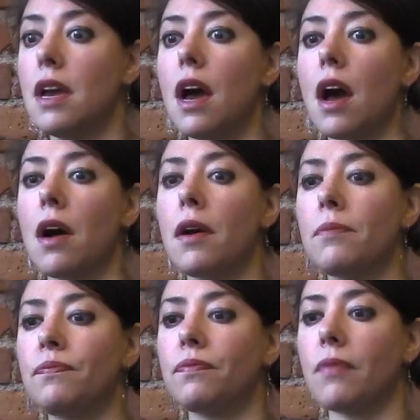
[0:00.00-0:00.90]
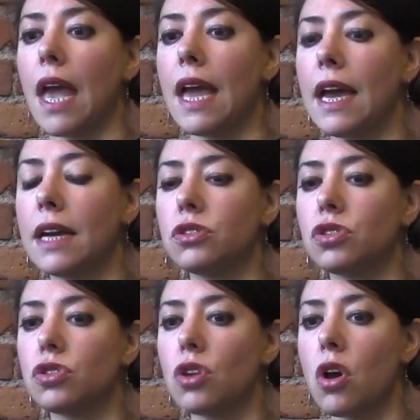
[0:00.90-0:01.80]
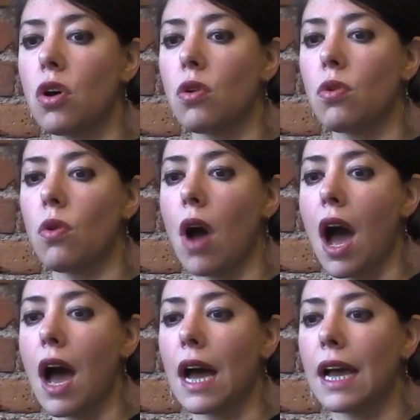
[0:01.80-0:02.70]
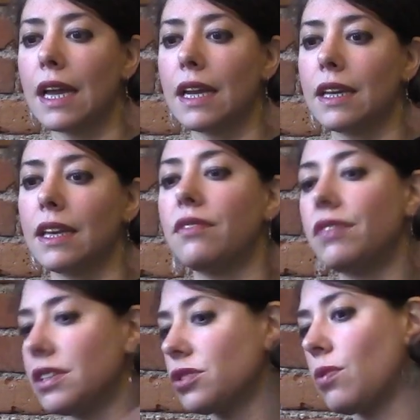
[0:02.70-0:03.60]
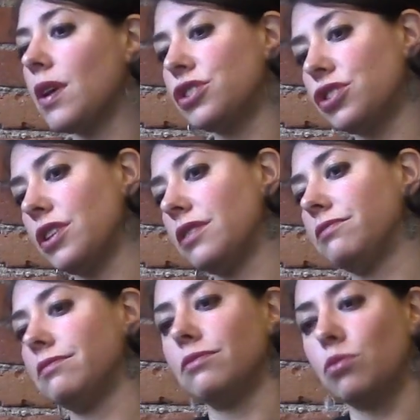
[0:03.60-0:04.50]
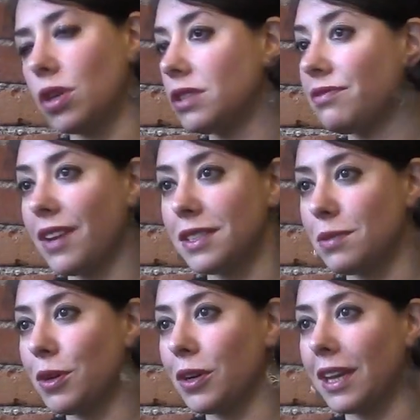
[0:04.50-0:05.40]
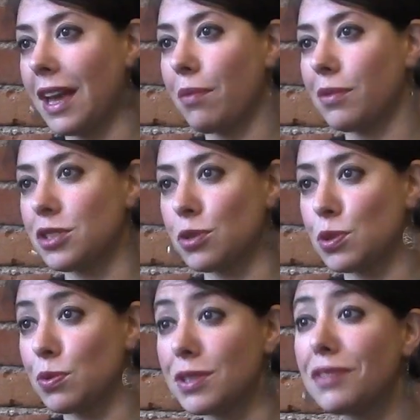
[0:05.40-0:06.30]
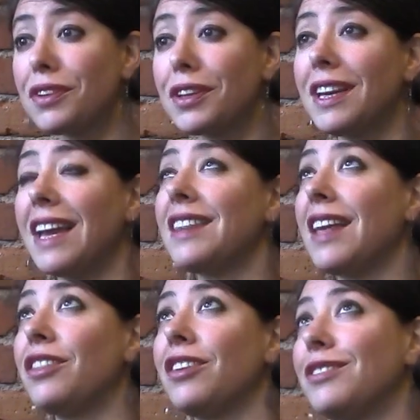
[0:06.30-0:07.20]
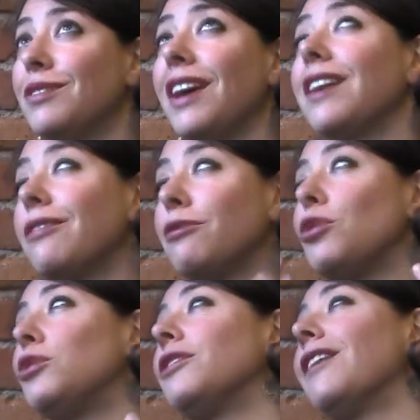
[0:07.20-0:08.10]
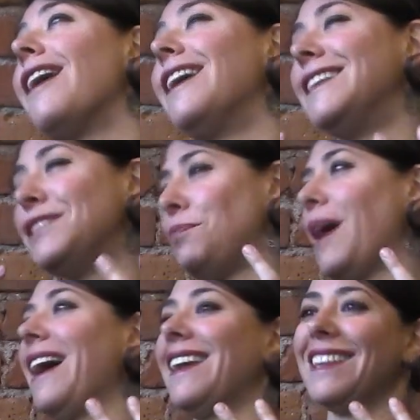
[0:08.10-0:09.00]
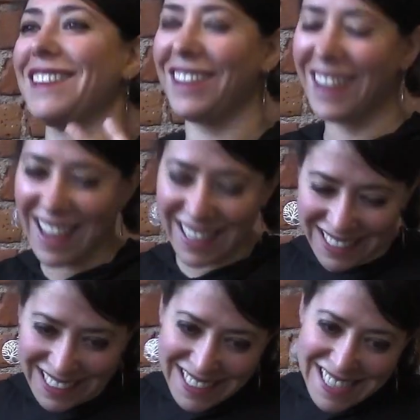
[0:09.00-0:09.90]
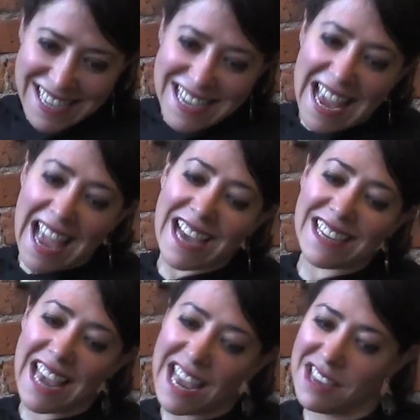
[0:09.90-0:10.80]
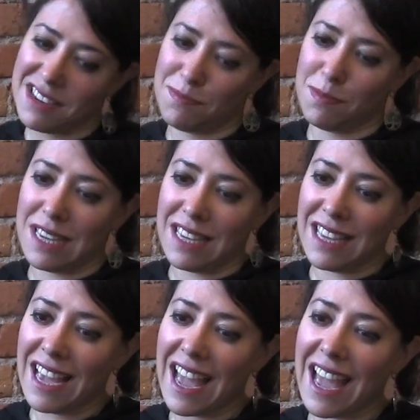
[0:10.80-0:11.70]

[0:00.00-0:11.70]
And so I give this question, what defines American capitalism specifically, and then they like roll their eyes back in their head and hate me.